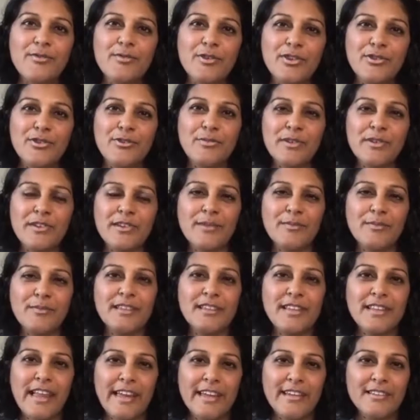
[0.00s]
when you become
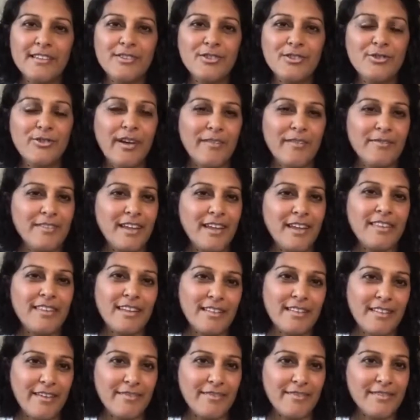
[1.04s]
enlightened, you have nothing
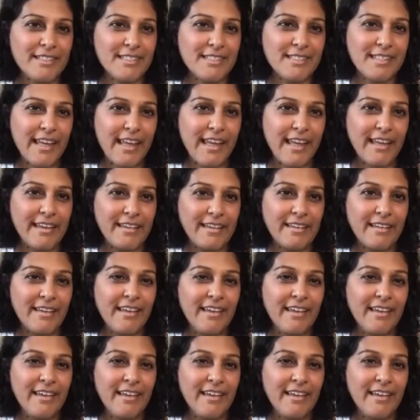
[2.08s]
left to say.